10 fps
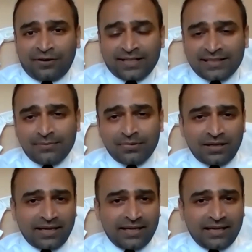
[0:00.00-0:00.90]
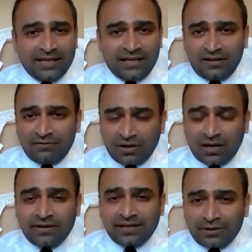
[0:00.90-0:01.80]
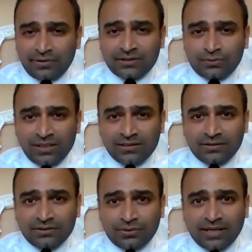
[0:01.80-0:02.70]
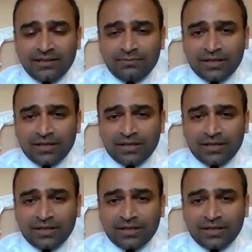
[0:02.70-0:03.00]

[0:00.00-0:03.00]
For example, I love cardiac arrest research, right?